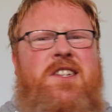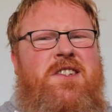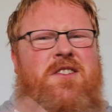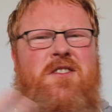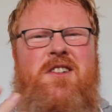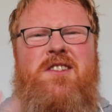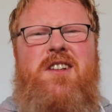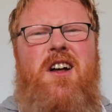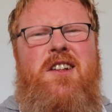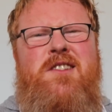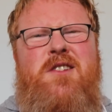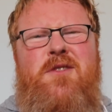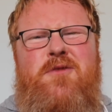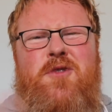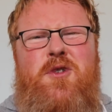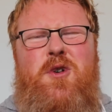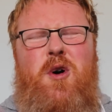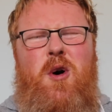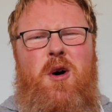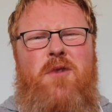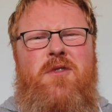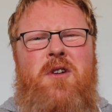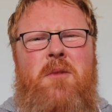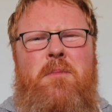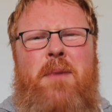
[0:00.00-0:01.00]
So there's lots of
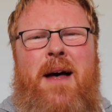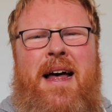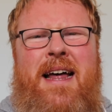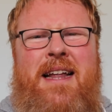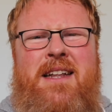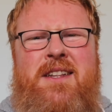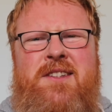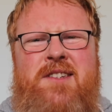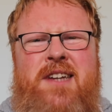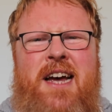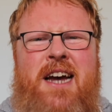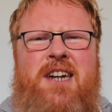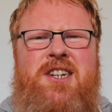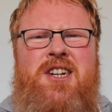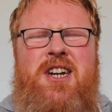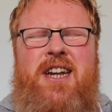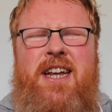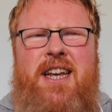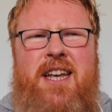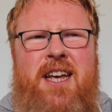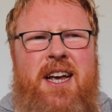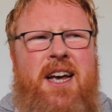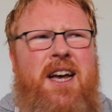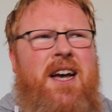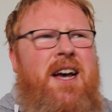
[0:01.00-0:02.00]
cover bands
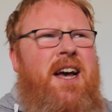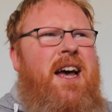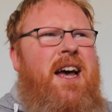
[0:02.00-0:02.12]
actually,